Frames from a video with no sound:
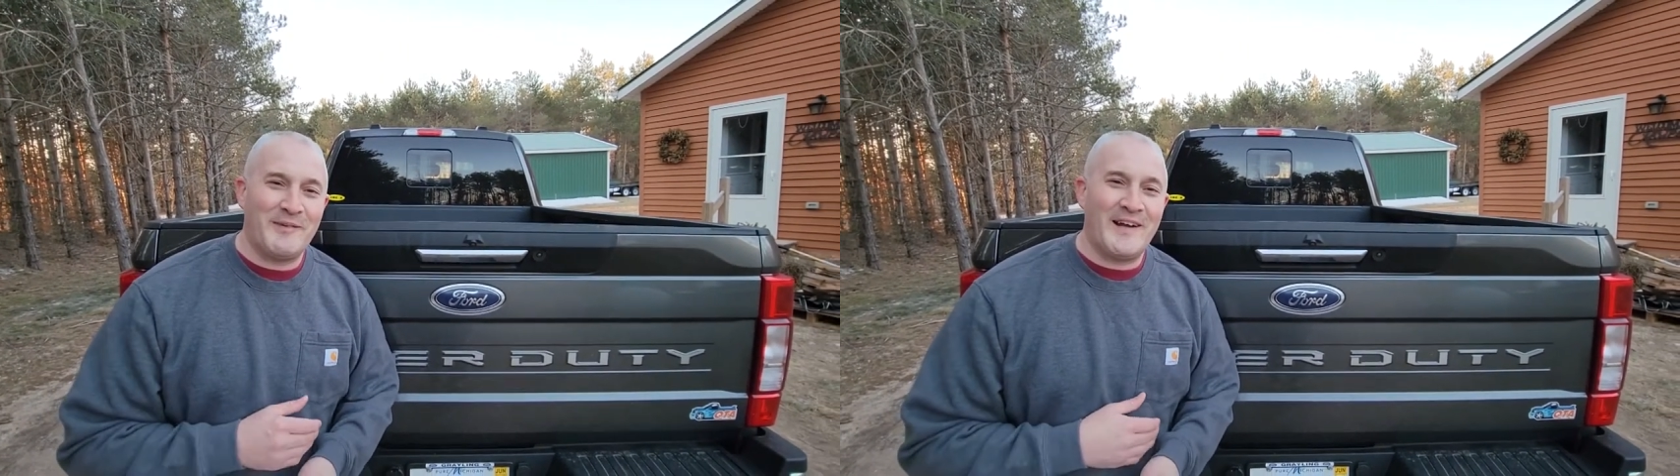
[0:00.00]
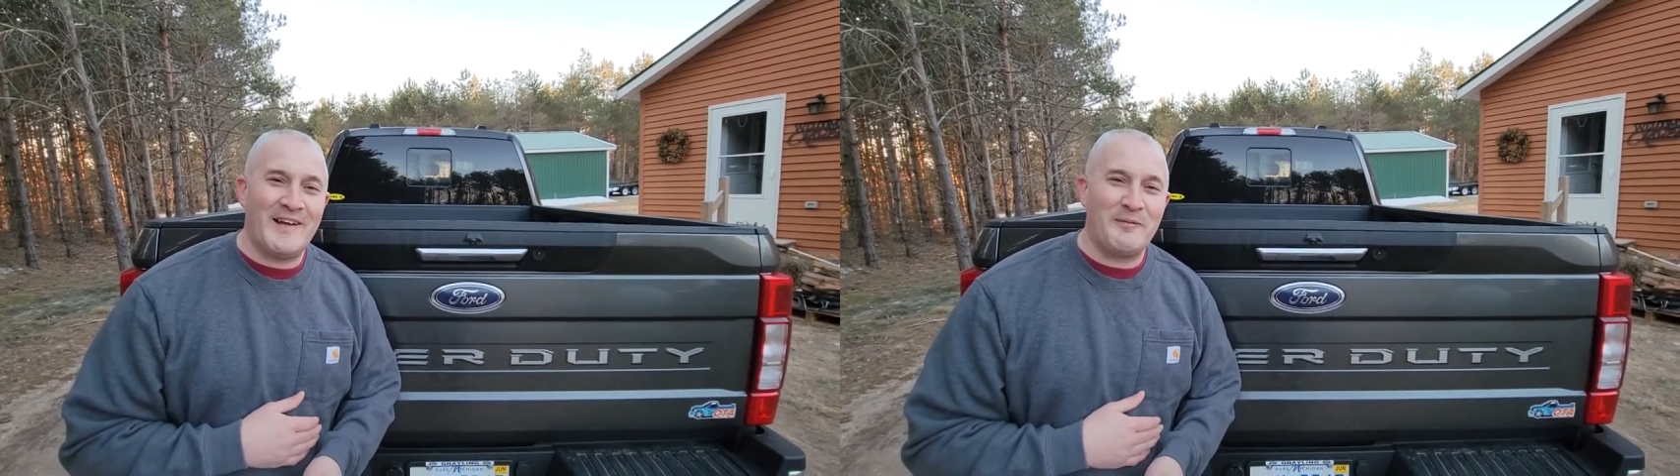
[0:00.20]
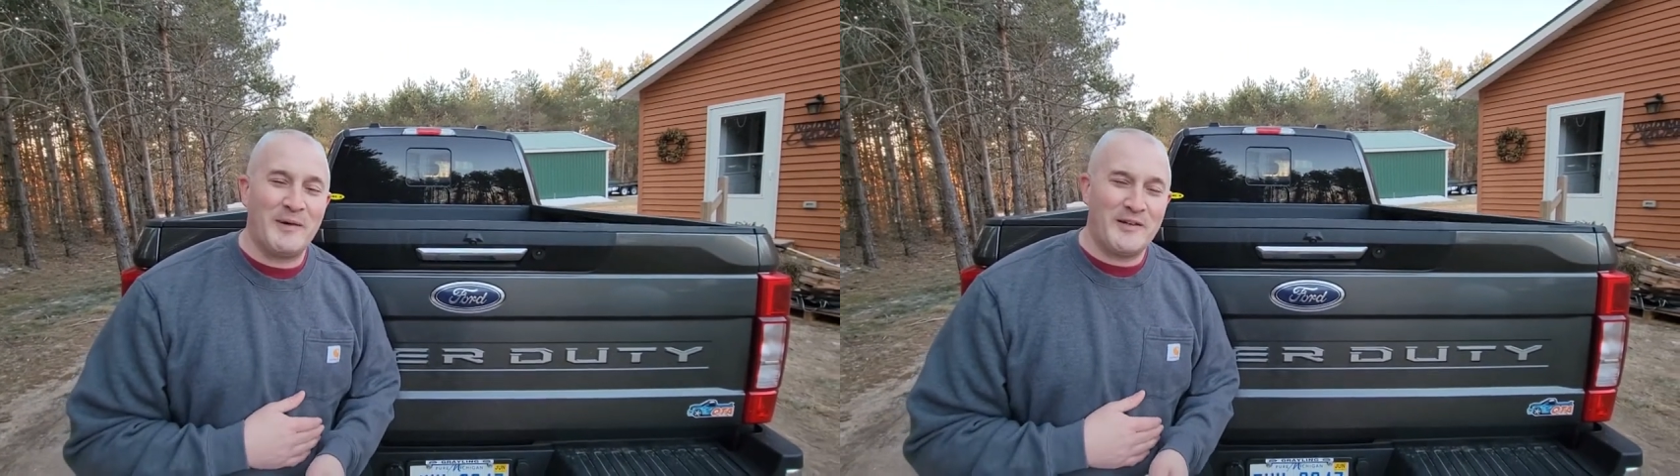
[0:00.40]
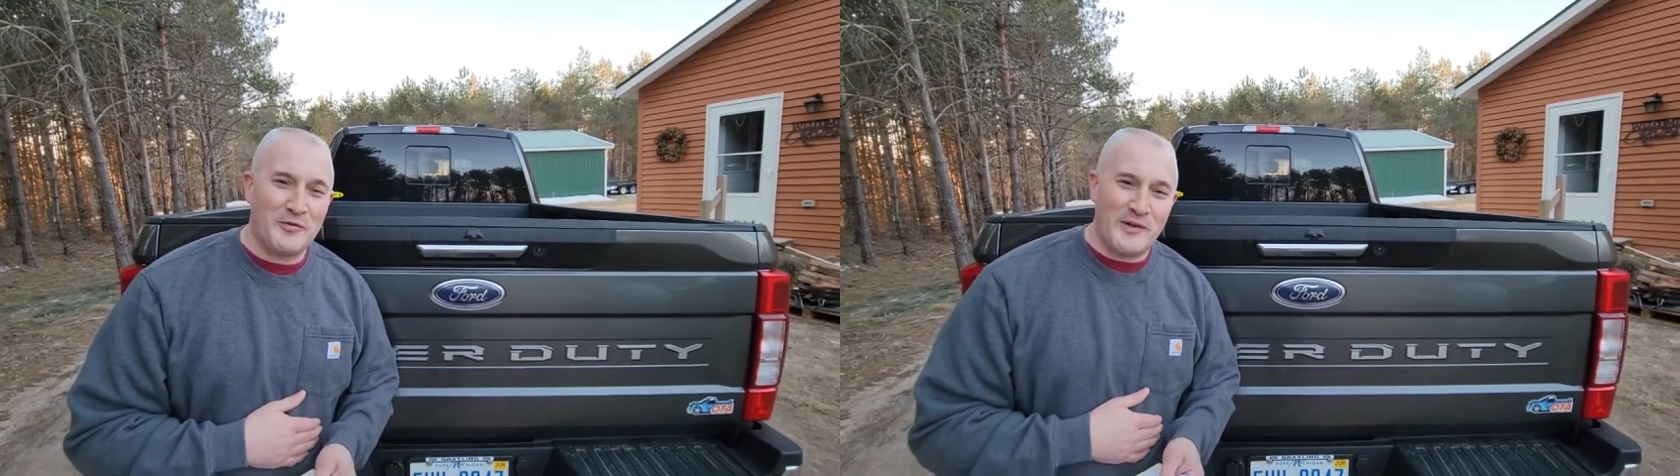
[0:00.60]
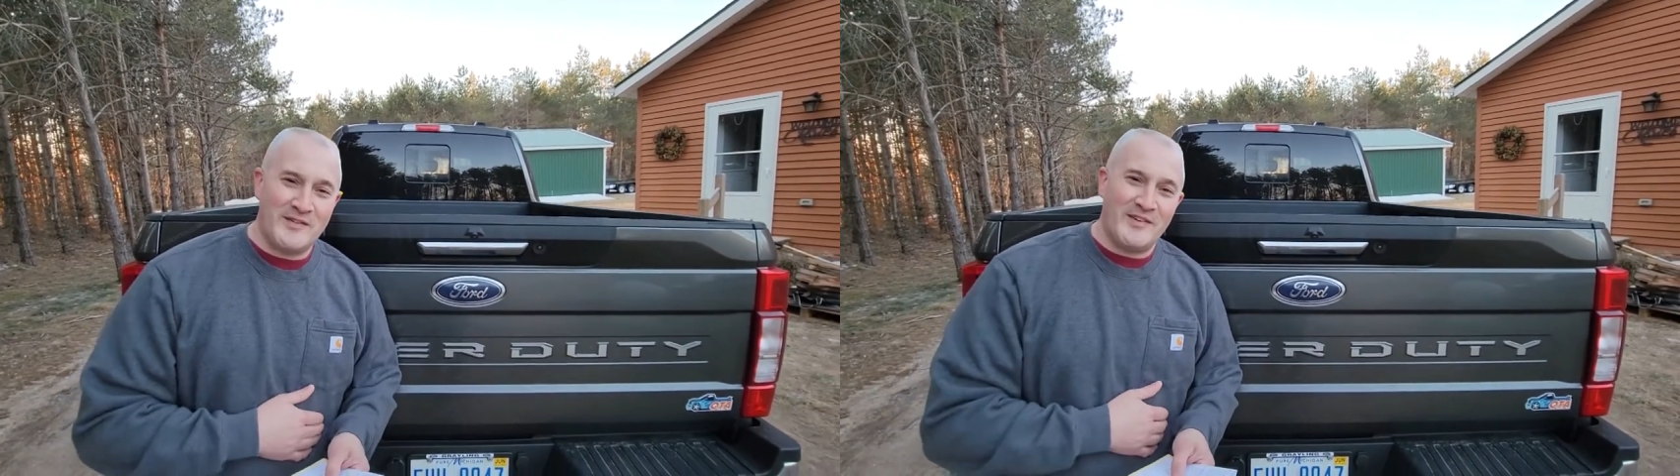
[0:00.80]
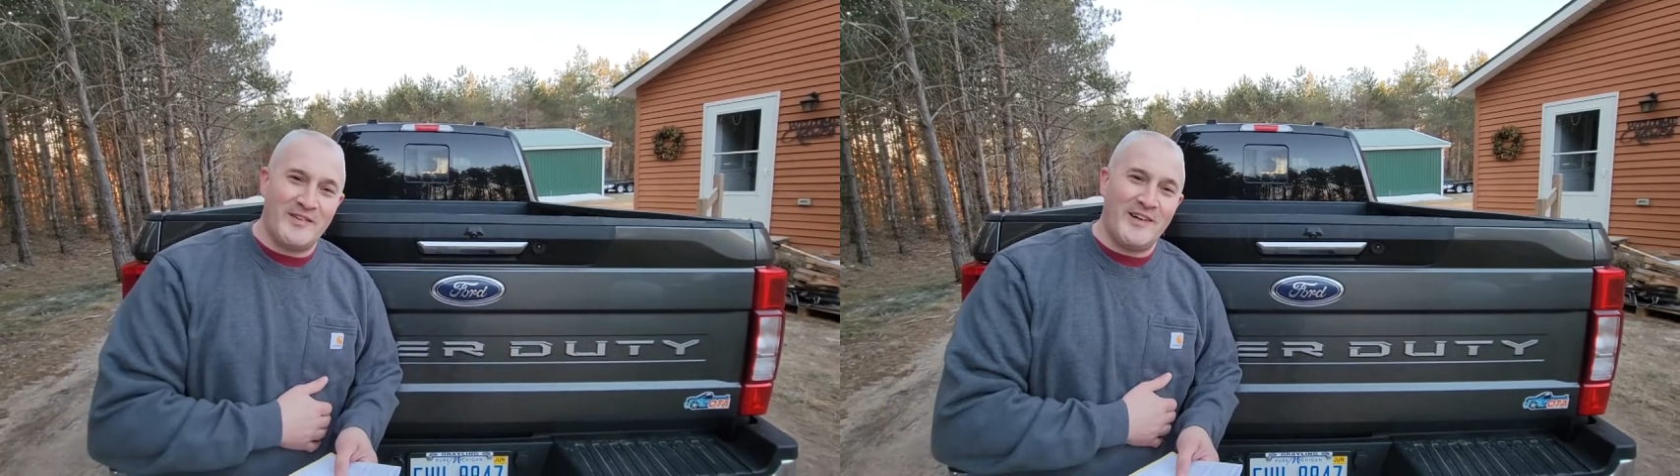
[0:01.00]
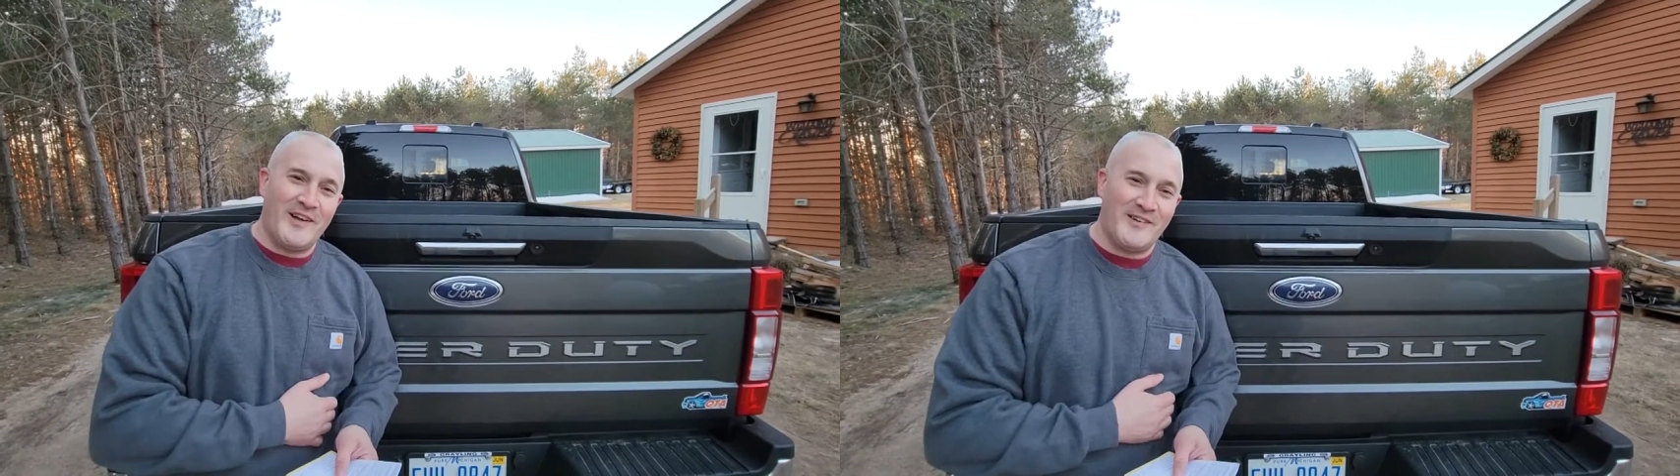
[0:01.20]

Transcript: but I had to pay $27